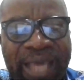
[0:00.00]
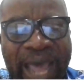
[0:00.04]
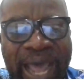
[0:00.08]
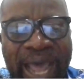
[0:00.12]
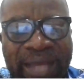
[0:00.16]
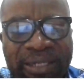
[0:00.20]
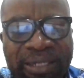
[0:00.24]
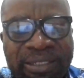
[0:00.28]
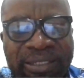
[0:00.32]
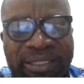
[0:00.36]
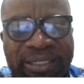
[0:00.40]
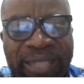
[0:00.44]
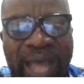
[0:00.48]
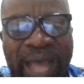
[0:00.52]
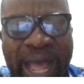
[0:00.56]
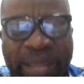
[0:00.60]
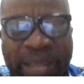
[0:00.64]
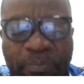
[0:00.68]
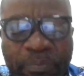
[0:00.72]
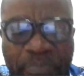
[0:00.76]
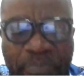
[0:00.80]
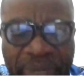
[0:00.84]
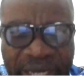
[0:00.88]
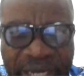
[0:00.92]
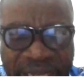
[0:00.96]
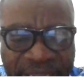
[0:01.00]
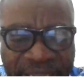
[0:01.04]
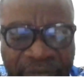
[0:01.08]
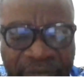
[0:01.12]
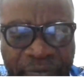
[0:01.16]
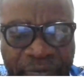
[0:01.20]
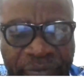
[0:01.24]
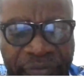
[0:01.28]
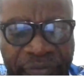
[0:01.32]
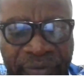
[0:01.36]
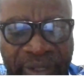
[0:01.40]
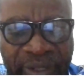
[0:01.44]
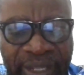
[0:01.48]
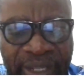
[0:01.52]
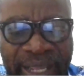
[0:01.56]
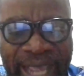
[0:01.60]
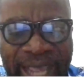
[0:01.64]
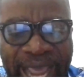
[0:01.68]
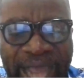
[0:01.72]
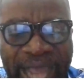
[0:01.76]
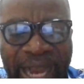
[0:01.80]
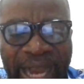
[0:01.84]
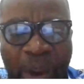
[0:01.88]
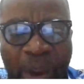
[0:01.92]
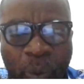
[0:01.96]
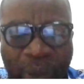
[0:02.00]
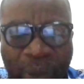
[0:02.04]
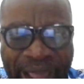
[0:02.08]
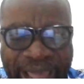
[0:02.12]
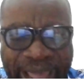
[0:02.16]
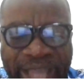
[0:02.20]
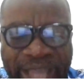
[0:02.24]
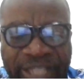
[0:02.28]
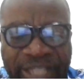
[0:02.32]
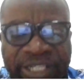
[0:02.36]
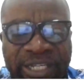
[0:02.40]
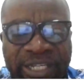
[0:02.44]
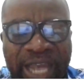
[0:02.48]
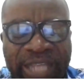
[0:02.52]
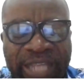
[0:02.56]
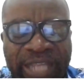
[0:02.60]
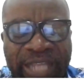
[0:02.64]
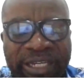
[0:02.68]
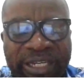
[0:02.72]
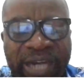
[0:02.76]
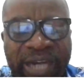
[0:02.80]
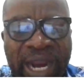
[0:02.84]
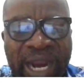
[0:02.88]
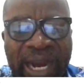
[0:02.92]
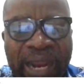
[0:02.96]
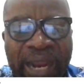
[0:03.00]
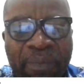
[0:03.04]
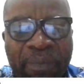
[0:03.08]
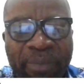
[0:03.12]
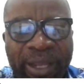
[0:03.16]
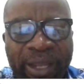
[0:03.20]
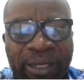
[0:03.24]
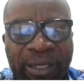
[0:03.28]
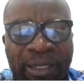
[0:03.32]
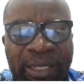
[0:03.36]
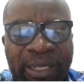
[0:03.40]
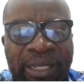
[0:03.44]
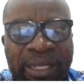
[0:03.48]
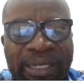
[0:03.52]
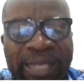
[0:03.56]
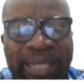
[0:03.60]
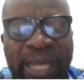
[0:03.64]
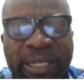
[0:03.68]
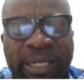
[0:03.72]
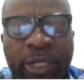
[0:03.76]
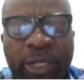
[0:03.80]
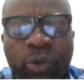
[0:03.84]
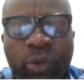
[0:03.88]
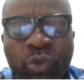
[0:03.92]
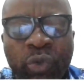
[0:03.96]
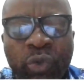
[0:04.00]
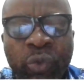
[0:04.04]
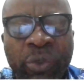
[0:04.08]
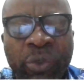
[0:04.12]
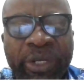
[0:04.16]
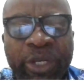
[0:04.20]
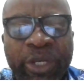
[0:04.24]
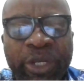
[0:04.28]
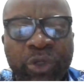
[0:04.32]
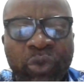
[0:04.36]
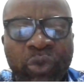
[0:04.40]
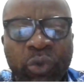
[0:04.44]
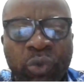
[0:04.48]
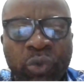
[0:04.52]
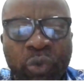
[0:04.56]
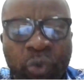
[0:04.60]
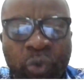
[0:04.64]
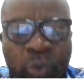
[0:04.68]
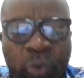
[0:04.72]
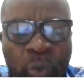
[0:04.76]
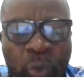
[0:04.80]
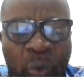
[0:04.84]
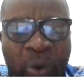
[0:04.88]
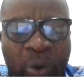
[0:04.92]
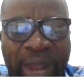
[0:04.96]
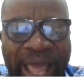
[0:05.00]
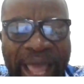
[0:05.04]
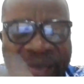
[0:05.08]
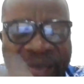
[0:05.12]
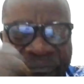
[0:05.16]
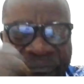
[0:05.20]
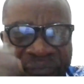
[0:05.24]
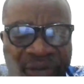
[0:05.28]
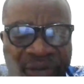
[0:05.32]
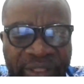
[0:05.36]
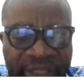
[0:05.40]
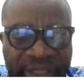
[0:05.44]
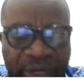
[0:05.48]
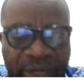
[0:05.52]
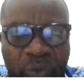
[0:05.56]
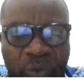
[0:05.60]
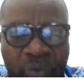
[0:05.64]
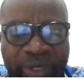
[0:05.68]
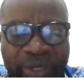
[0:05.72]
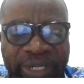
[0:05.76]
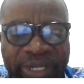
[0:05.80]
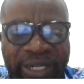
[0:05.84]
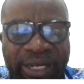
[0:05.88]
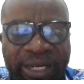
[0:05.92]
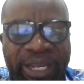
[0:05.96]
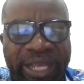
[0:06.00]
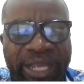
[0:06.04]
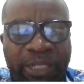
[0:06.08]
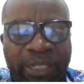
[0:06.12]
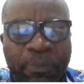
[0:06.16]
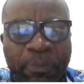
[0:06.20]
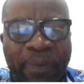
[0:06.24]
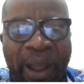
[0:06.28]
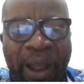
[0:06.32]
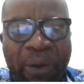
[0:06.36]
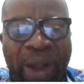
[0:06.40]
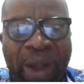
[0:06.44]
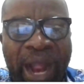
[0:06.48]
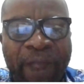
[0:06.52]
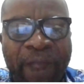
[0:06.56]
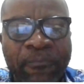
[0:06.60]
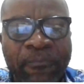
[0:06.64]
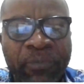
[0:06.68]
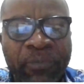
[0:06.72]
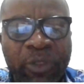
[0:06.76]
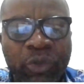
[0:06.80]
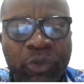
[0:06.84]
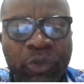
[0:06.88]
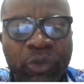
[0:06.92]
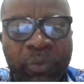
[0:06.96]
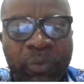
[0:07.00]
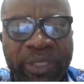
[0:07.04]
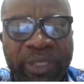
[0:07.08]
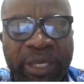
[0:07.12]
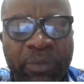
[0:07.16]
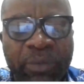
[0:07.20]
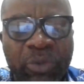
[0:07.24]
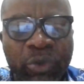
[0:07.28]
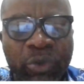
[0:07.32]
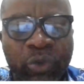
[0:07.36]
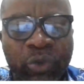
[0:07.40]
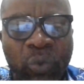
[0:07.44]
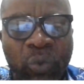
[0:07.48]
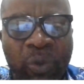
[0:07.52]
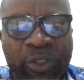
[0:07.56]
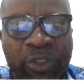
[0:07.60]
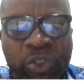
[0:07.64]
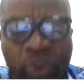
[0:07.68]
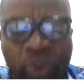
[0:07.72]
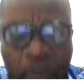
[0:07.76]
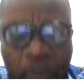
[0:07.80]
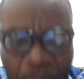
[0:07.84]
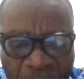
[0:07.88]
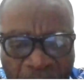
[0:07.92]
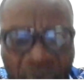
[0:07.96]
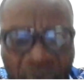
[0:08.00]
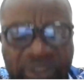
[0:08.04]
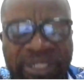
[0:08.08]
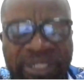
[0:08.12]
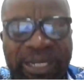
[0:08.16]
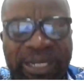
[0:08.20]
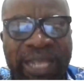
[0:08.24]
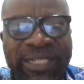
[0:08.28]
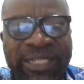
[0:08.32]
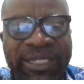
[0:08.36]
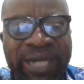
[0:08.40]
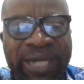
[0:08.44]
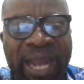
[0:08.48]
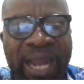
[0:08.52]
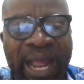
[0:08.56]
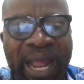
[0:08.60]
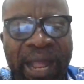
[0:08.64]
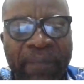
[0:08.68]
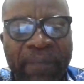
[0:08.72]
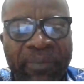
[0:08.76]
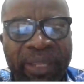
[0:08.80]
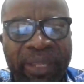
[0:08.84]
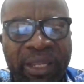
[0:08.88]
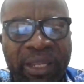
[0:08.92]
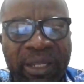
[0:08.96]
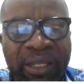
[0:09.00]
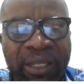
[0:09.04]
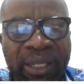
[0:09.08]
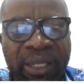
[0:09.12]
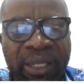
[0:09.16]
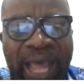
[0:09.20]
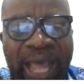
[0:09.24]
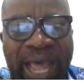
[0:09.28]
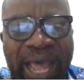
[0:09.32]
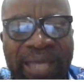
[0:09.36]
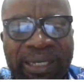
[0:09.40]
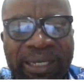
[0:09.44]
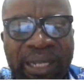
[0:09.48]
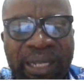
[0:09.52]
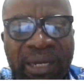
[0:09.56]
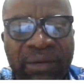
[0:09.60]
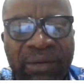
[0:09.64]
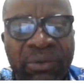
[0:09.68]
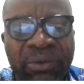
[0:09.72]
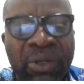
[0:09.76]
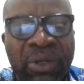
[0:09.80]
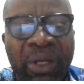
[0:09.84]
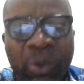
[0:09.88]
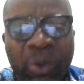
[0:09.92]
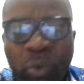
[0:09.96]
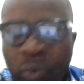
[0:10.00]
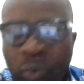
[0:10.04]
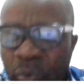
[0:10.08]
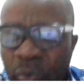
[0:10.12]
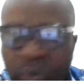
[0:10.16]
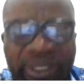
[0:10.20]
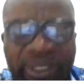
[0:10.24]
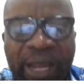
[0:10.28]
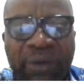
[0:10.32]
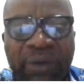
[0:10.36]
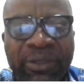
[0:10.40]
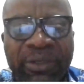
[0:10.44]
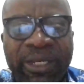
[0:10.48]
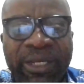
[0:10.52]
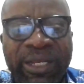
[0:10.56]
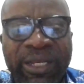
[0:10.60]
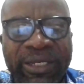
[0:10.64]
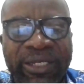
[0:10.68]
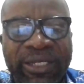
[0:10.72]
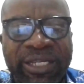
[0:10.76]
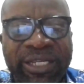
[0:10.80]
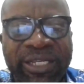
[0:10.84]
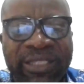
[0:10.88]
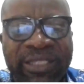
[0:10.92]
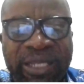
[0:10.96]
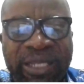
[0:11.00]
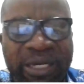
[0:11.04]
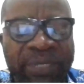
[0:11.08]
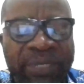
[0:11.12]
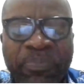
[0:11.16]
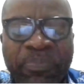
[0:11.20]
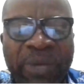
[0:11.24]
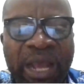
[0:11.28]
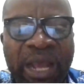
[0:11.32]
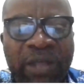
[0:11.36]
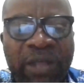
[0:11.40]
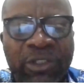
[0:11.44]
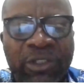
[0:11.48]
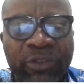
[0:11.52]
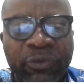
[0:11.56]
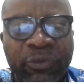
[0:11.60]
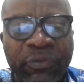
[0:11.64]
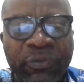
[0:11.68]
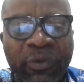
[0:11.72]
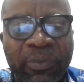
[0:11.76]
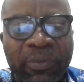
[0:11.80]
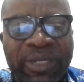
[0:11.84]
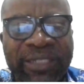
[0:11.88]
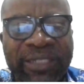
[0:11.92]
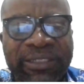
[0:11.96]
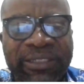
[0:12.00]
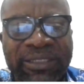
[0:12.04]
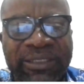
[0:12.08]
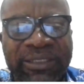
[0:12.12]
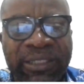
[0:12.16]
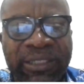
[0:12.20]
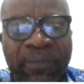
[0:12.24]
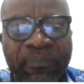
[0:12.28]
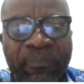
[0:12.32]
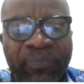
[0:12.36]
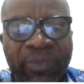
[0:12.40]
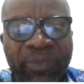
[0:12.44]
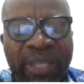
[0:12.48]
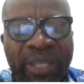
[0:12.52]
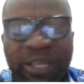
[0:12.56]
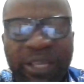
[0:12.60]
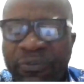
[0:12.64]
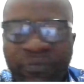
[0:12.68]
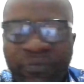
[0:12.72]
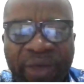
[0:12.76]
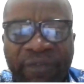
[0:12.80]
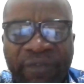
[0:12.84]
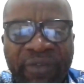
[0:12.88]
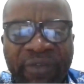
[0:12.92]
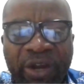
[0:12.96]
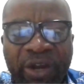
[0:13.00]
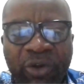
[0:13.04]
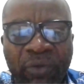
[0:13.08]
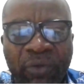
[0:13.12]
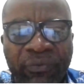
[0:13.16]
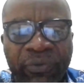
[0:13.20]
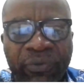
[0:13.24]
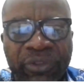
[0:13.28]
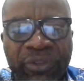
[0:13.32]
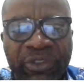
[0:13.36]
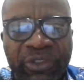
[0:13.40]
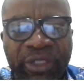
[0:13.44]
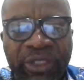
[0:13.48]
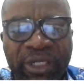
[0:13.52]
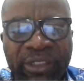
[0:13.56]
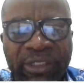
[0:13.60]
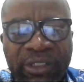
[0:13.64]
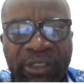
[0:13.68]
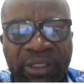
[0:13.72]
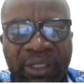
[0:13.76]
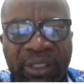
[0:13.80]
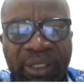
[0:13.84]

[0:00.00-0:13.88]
And I believe, and I will urge Nigerian government that they do, they should do everything within its power to be able to support Nigeria army and then root out these criminals from the system. It's very very unfortunate.